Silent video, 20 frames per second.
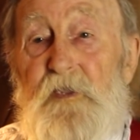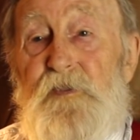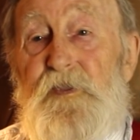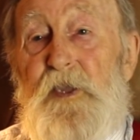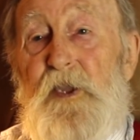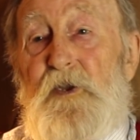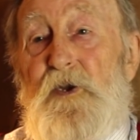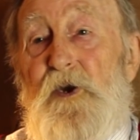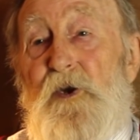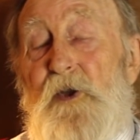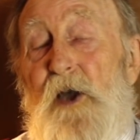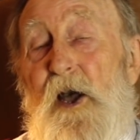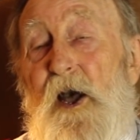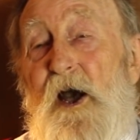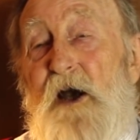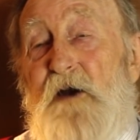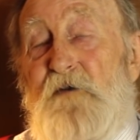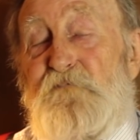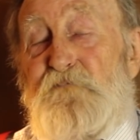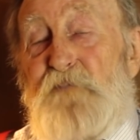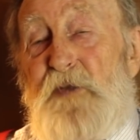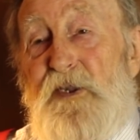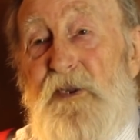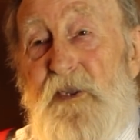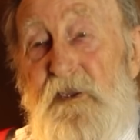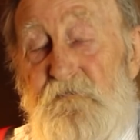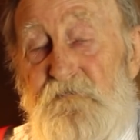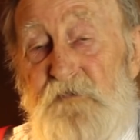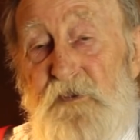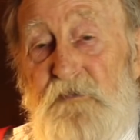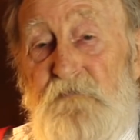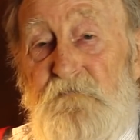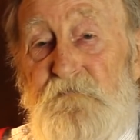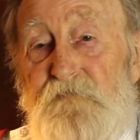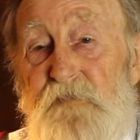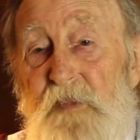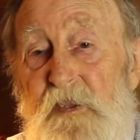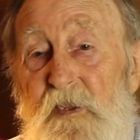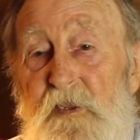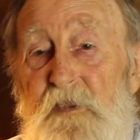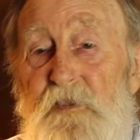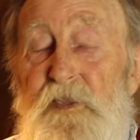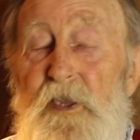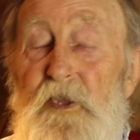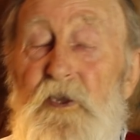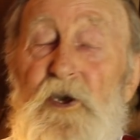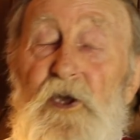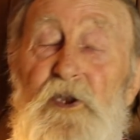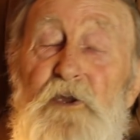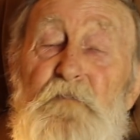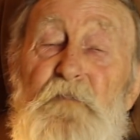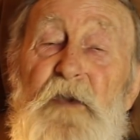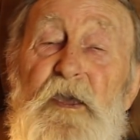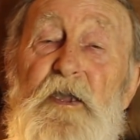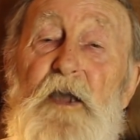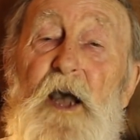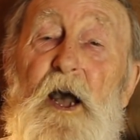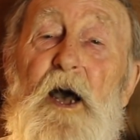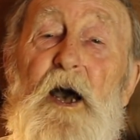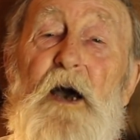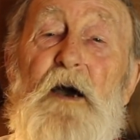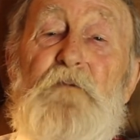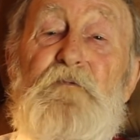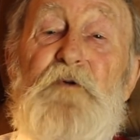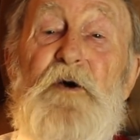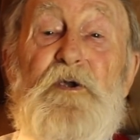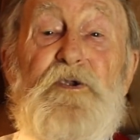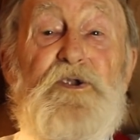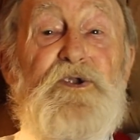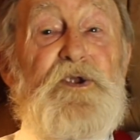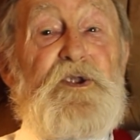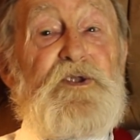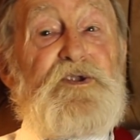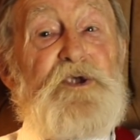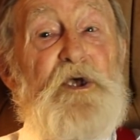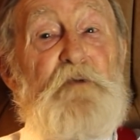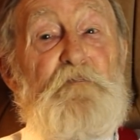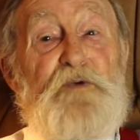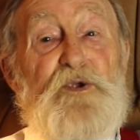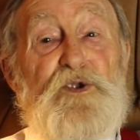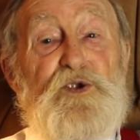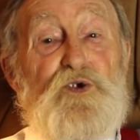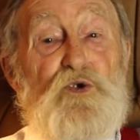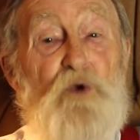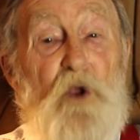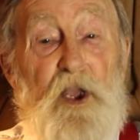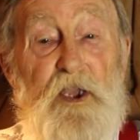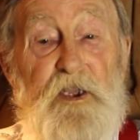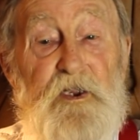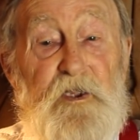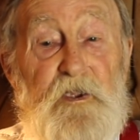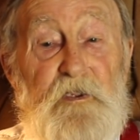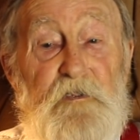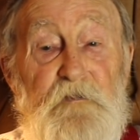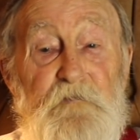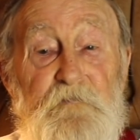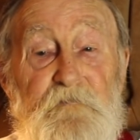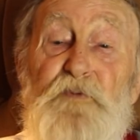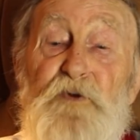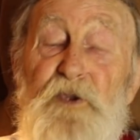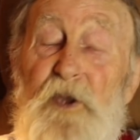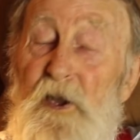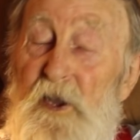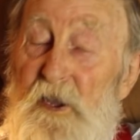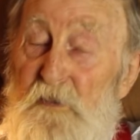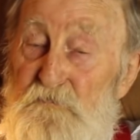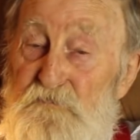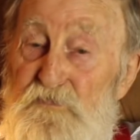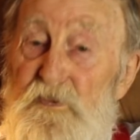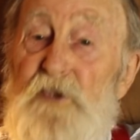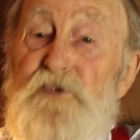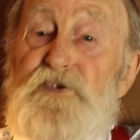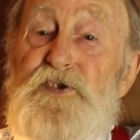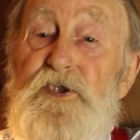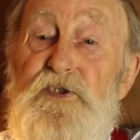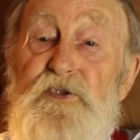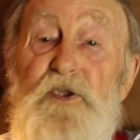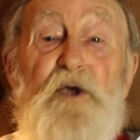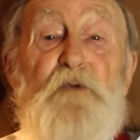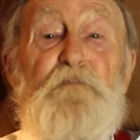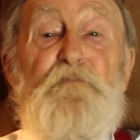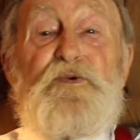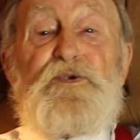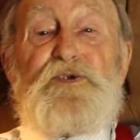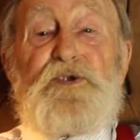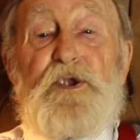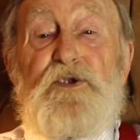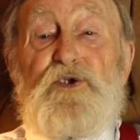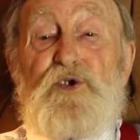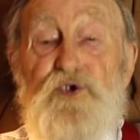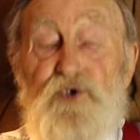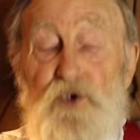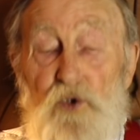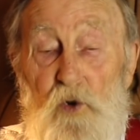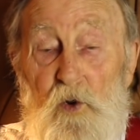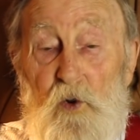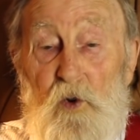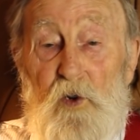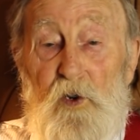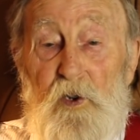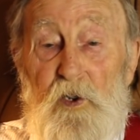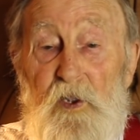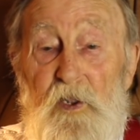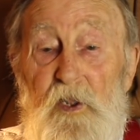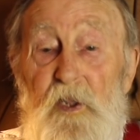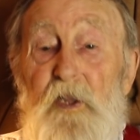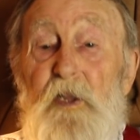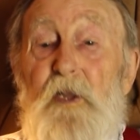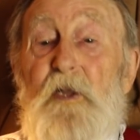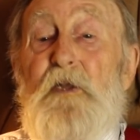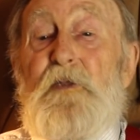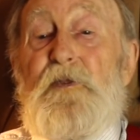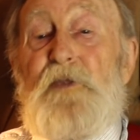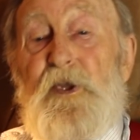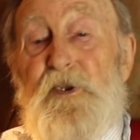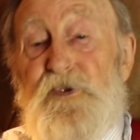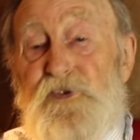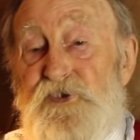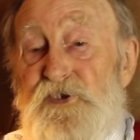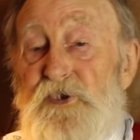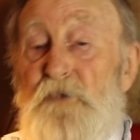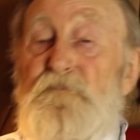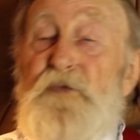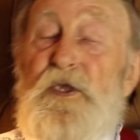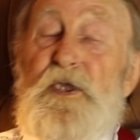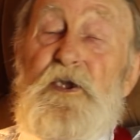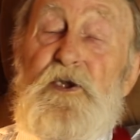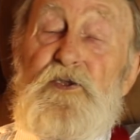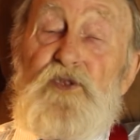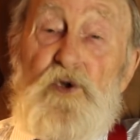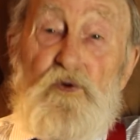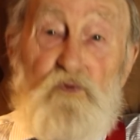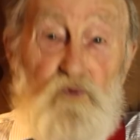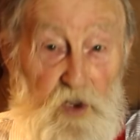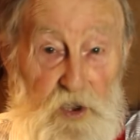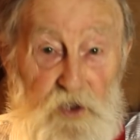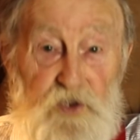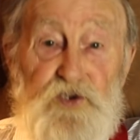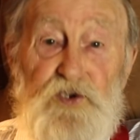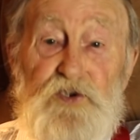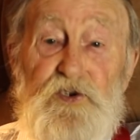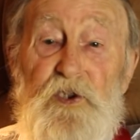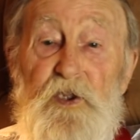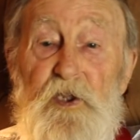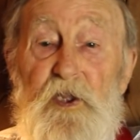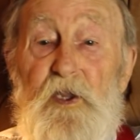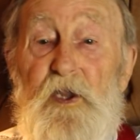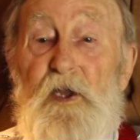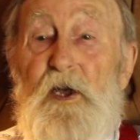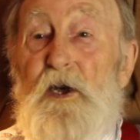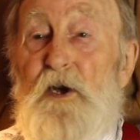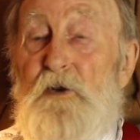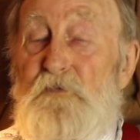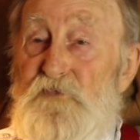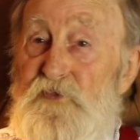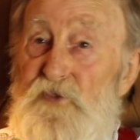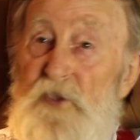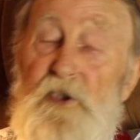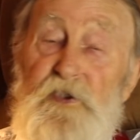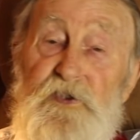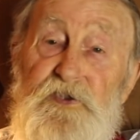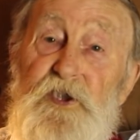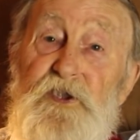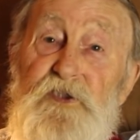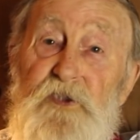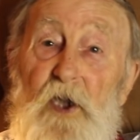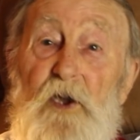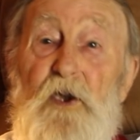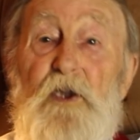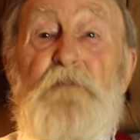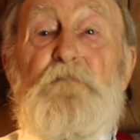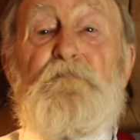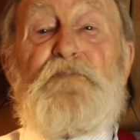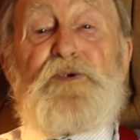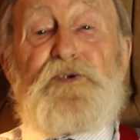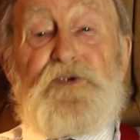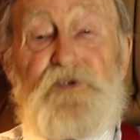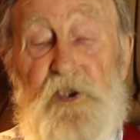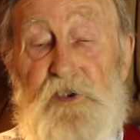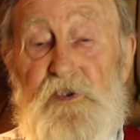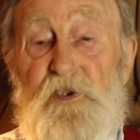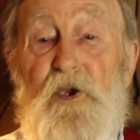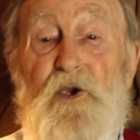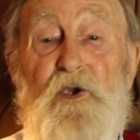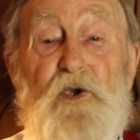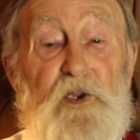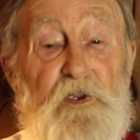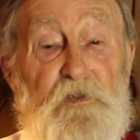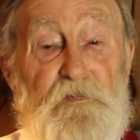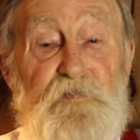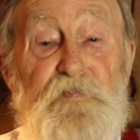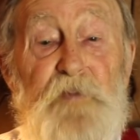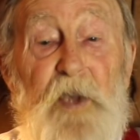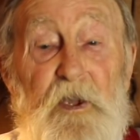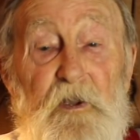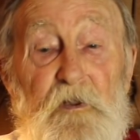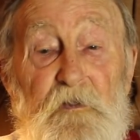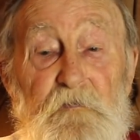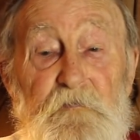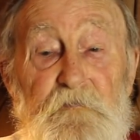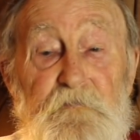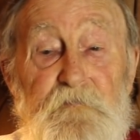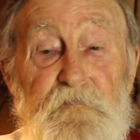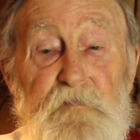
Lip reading: they're going to half believe it, they're going to make a half-hearted attempt at trying it, but I am 99% sure that something in the region of 99% are going to fail.